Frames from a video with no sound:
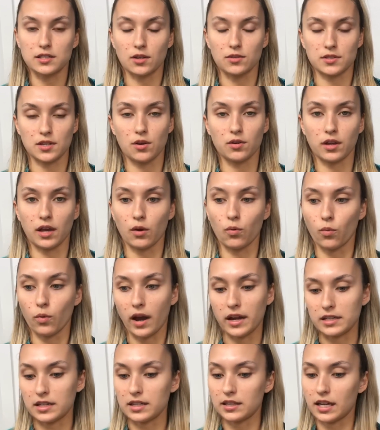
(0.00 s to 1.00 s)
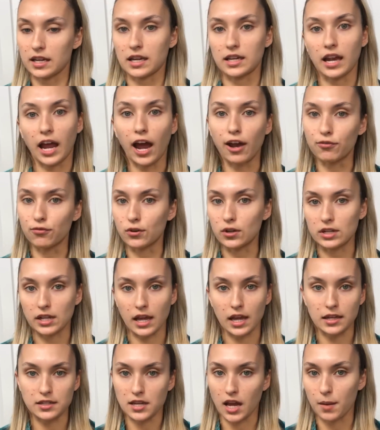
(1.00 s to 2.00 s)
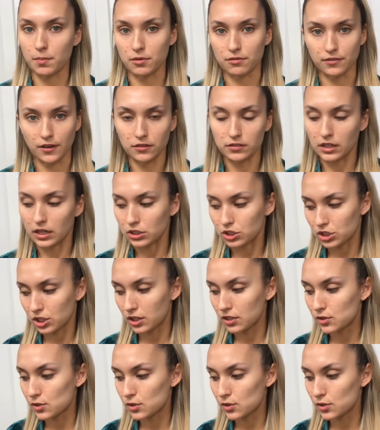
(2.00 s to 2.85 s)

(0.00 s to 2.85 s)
I was like, okay, I need like an everyday type of foundation.